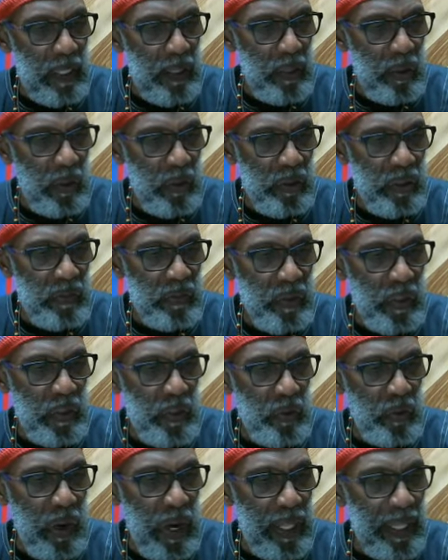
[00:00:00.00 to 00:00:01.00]
Those of
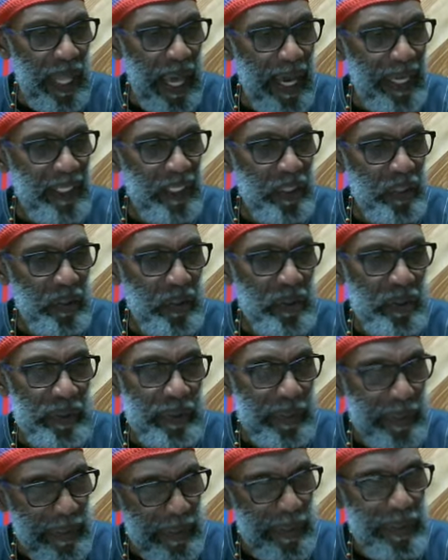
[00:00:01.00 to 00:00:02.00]
us who are logical,
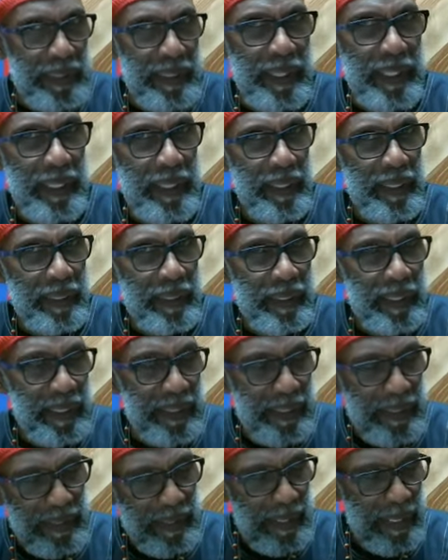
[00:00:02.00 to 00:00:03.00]
hear,
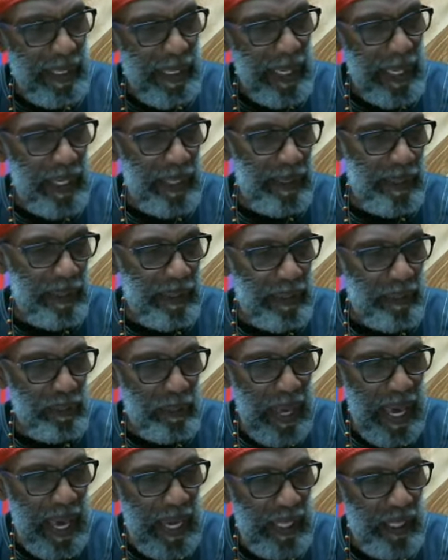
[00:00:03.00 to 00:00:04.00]
uh, hear that?
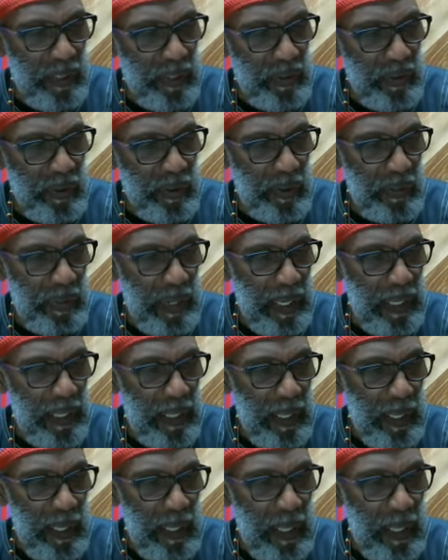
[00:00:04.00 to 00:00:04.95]
Mind control, right?